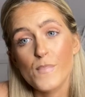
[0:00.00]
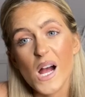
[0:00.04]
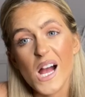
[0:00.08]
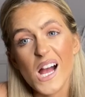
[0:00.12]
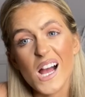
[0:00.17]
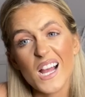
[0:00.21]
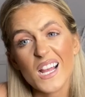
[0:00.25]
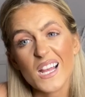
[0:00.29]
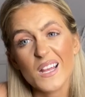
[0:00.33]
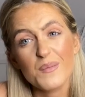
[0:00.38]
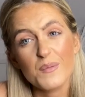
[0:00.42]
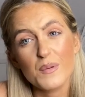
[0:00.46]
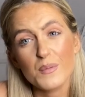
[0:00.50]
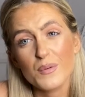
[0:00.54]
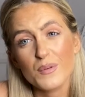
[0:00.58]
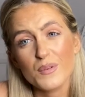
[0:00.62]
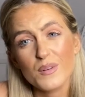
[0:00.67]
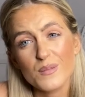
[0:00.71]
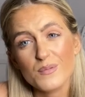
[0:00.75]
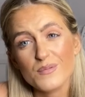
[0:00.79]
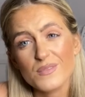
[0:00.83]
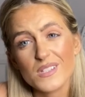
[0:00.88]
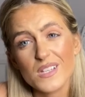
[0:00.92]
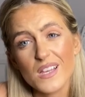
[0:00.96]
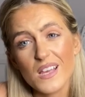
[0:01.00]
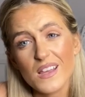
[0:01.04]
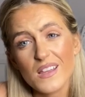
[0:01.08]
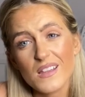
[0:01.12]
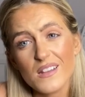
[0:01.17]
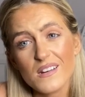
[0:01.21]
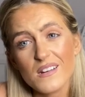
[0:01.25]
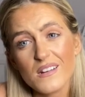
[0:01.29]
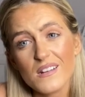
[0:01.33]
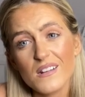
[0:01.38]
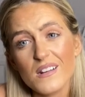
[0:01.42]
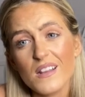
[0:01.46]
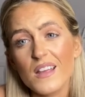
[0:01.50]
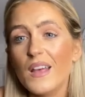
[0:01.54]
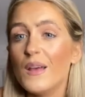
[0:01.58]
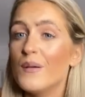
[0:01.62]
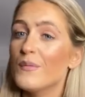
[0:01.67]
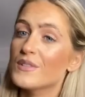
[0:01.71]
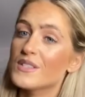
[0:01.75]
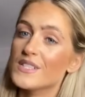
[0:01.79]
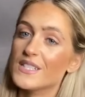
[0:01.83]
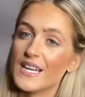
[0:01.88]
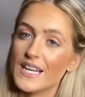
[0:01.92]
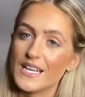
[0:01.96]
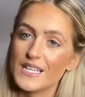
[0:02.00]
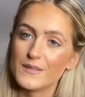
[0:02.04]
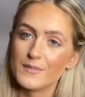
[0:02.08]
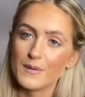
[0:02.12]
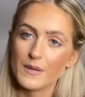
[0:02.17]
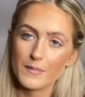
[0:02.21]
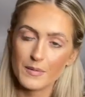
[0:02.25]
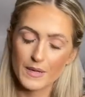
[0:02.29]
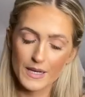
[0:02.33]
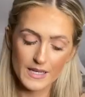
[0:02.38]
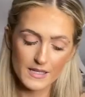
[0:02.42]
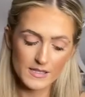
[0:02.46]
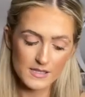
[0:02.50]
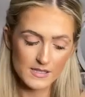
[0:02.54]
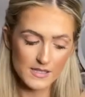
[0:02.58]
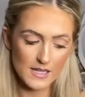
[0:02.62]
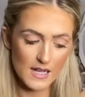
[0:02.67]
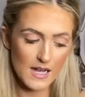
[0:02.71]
can't remember what I'm saying. It was a nice wee base.